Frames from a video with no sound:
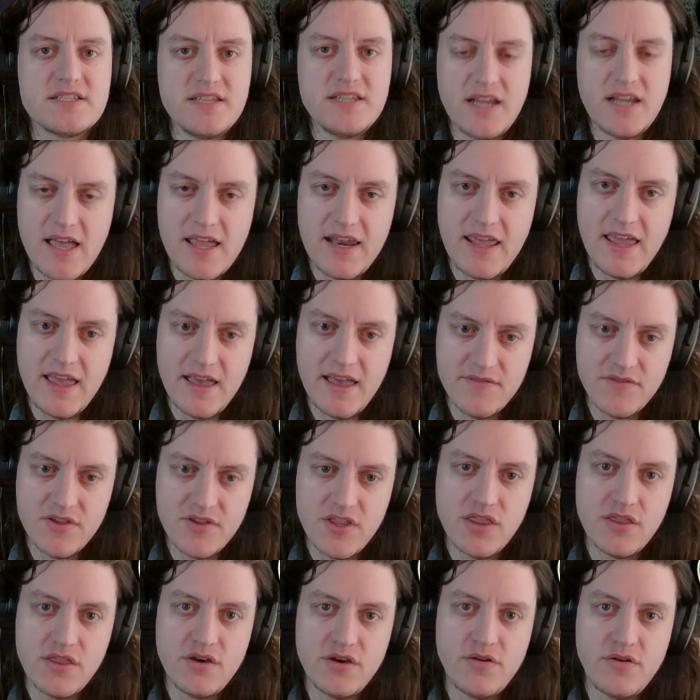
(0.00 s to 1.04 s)
not have
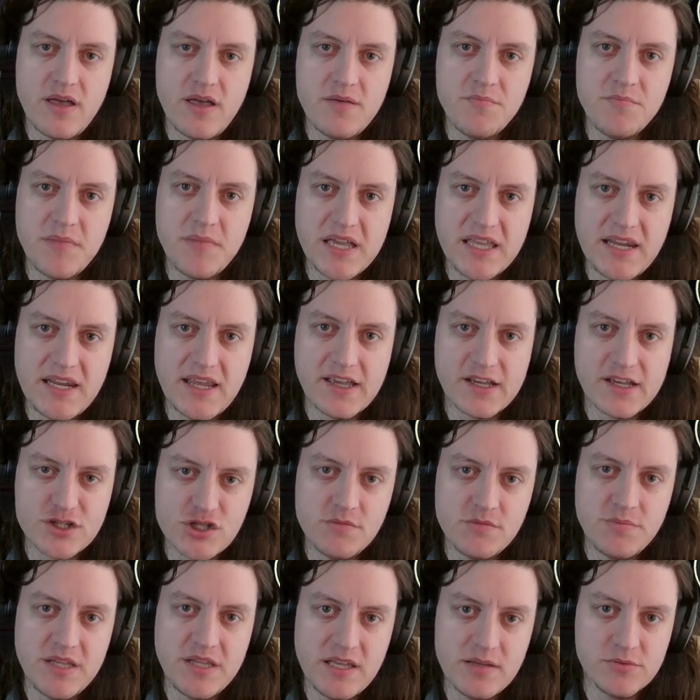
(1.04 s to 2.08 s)
it, though, I might actually
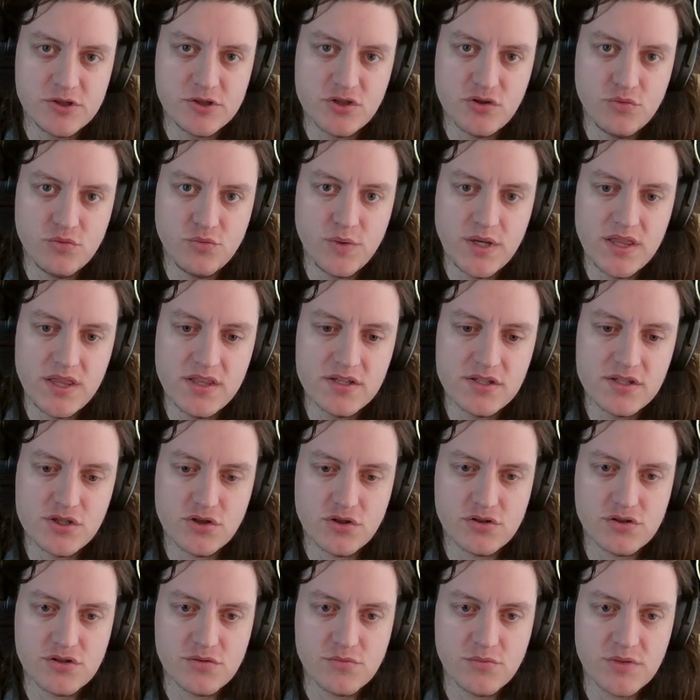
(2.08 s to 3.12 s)
be able to win this
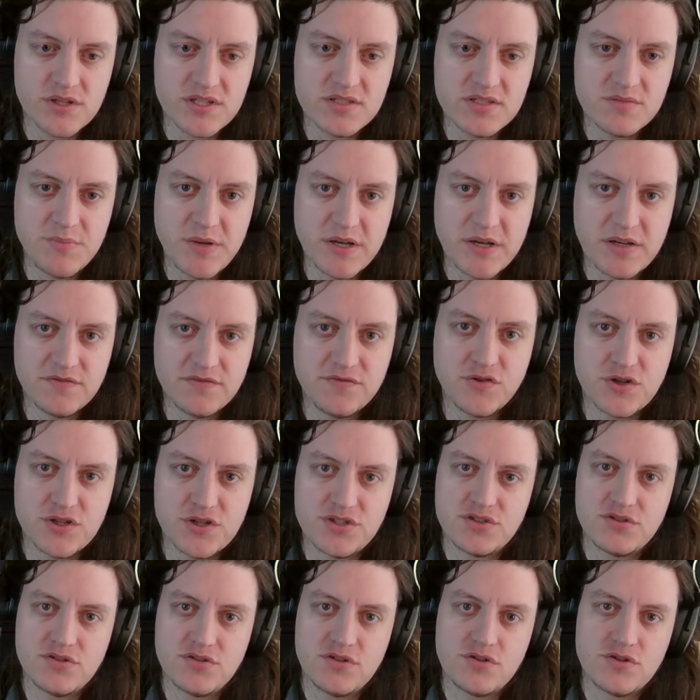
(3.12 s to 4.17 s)
turn with Spec Force
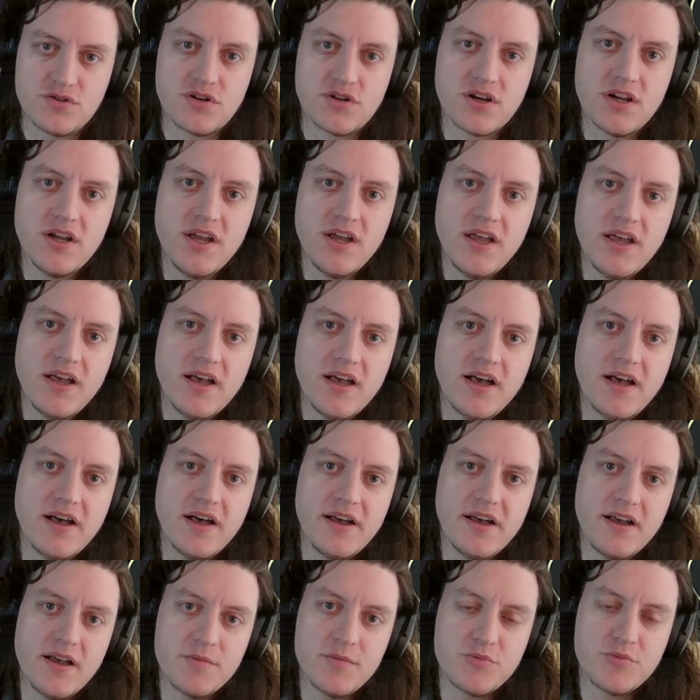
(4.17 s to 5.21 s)
Soldier,
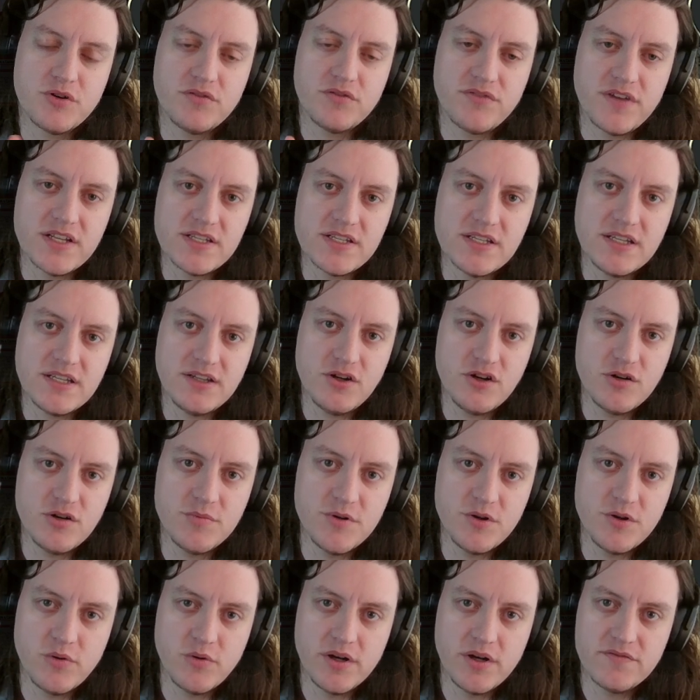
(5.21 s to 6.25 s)
preventing
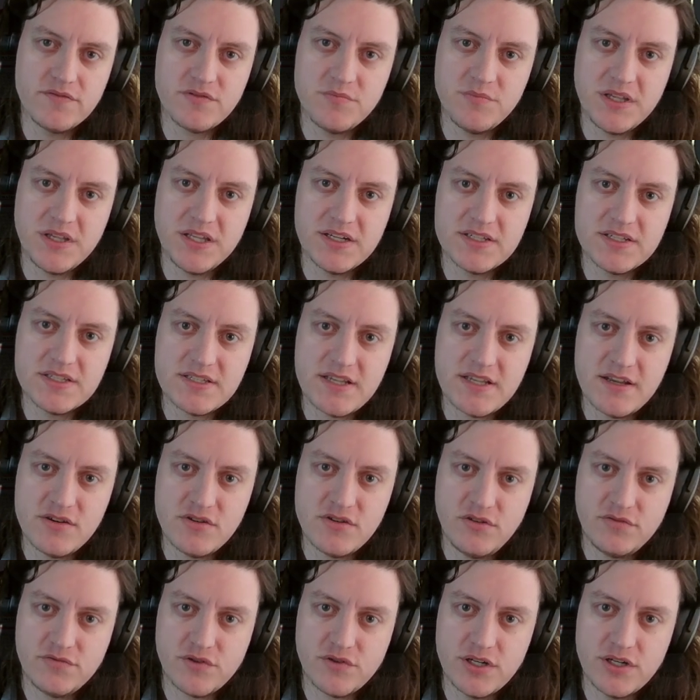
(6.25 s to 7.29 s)
Obi-Wan from being a
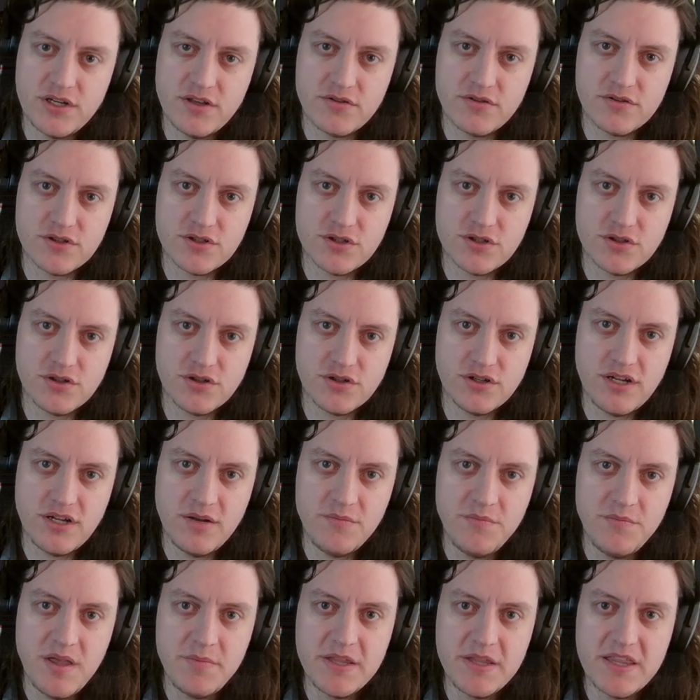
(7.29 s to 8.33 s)
Sentinel for another turn, and
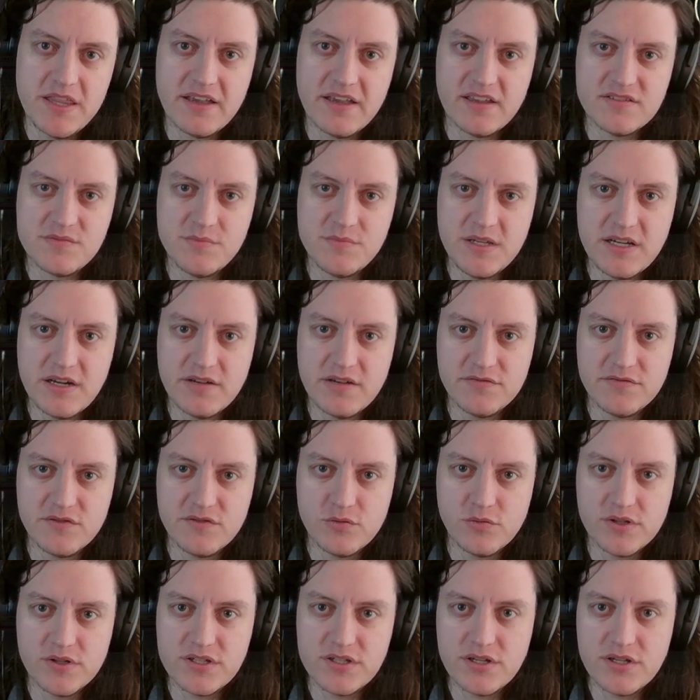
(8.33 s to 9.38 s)
maybe that gives me enough of a
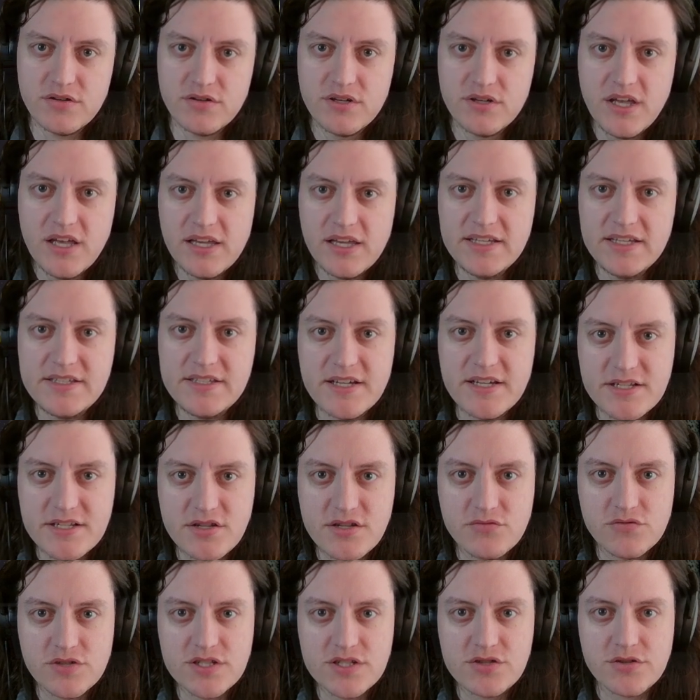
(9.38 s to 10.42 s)
window. He
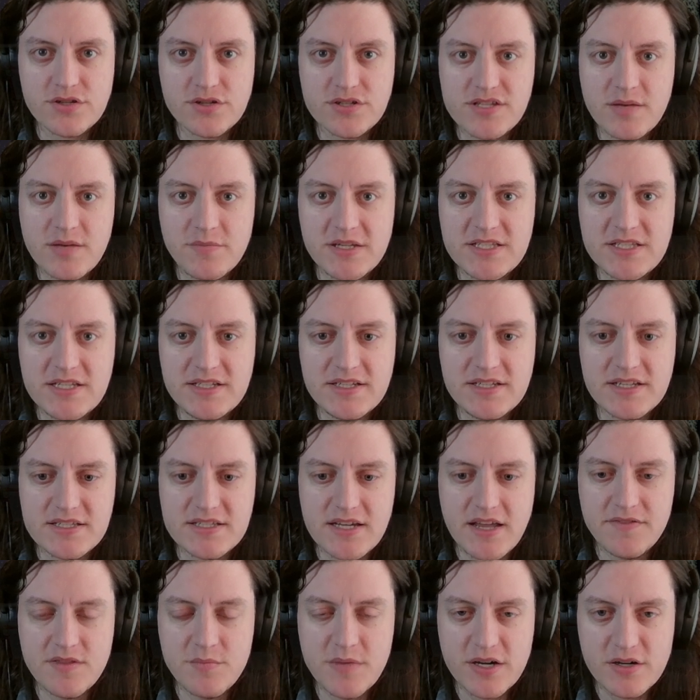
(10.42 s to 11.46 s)
doesn't resource. That means he doesn't
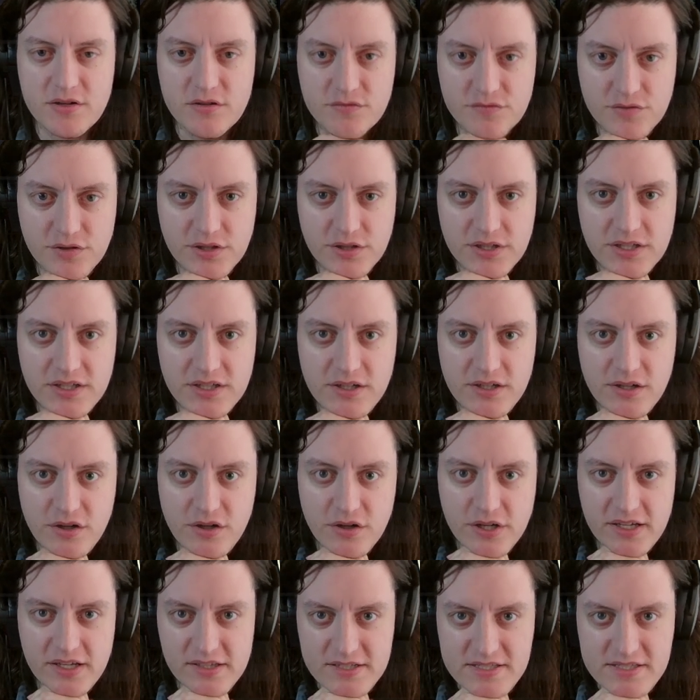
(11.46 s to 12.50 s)
have the medical frigate.
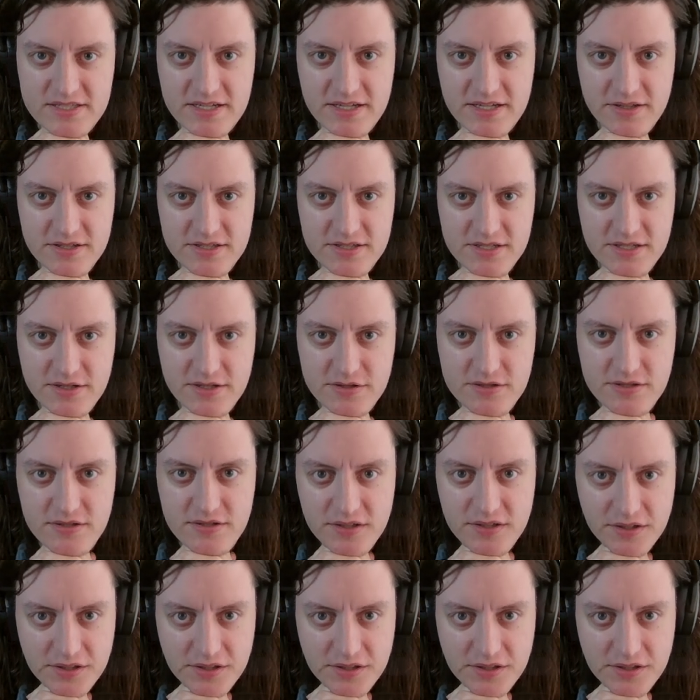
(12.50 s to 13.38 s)
Okay, let's see how this goes.